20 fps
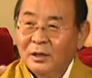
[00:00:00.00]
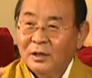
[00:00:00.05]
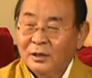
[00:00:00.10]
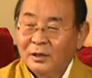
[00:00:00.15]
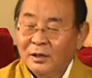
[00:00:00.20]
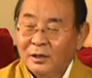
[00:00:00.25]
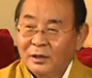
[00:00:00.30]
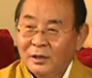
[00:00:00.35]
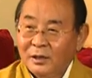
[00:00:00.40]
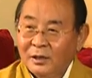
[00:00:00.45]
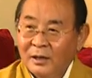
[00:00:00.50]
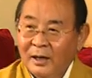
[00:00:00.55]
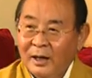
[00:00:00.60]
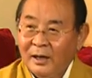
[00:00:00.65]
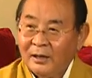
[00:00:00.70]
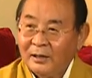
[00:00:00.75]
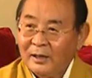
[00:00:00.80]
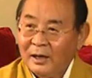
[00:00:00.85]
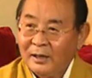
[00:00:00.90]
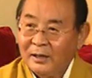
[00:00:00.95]
uh,
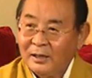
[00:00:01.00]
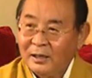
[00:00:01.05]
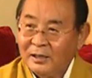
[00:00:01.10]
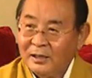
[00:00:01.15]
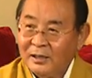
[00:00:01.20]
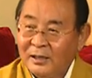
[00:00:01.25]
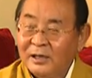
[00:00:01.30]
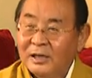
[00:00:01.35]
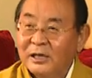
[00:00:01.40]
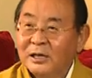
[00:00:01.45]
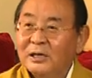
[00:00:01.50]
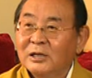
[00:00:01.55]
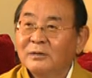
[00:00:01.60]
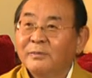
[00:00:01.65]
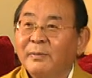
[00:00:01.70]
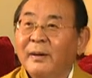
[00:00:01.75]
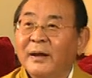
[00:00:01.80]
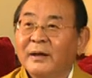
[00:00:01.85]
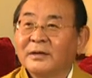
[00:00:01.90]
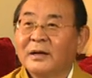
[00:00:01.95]
and they heal
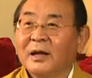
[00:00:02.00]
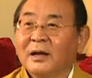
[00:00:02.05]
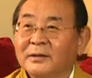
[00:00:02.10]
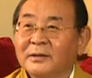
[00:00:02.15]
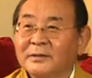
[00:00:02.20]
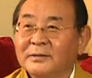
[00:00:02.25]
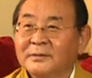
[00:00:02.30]
better.